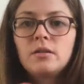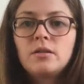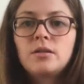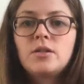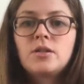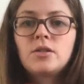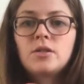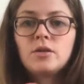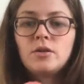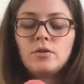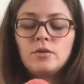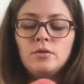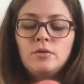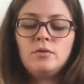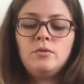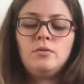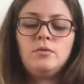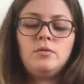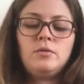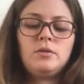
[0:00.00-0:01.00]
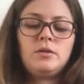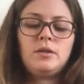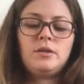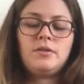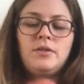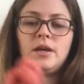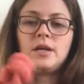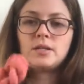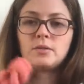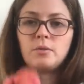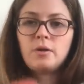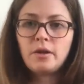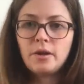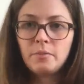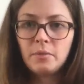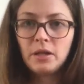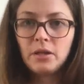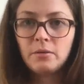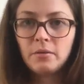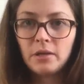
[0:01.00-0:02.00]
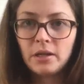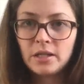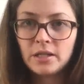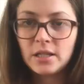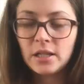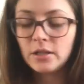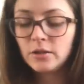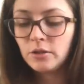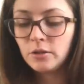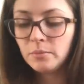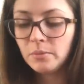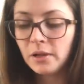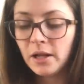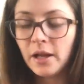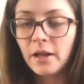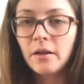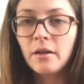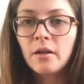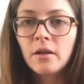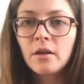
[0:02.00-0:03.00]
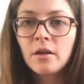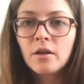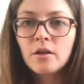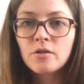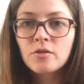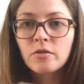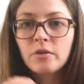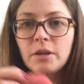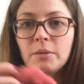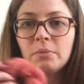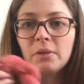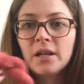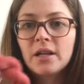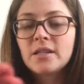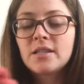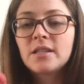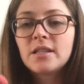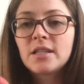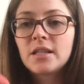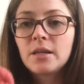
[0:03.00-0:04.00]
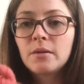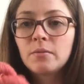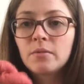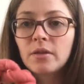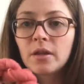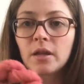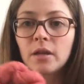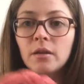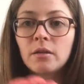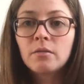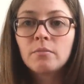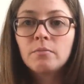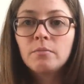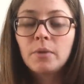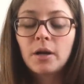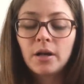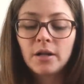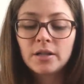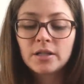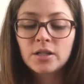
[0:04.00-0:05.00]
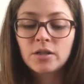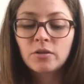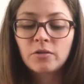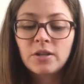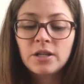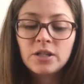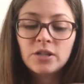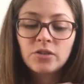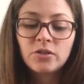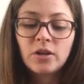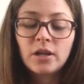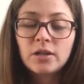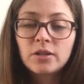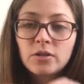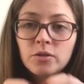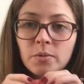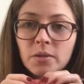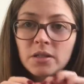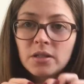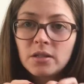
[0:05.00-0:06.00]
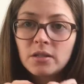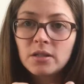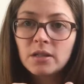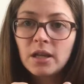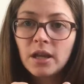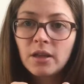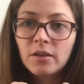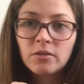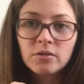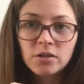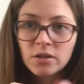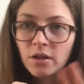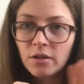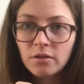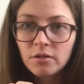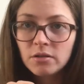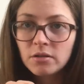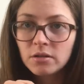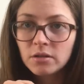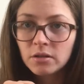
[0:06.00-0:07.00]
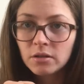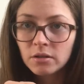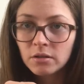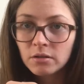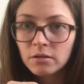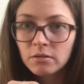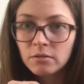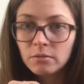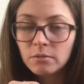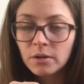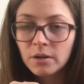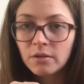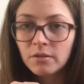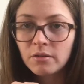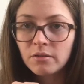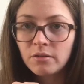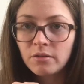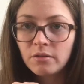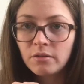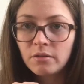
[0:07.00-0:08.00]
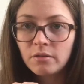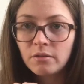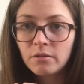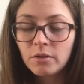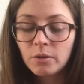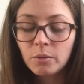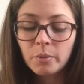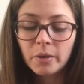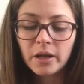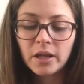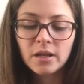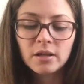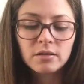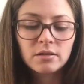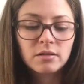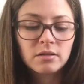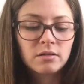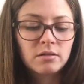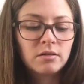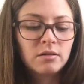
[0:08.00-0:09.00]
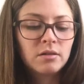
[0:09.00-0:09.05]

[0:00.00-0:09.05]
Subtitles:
So that's what I mean when I say 2-ply. 3-ply is the same thing, but it's 3 strands twisted together. It's nothing to do with the weight,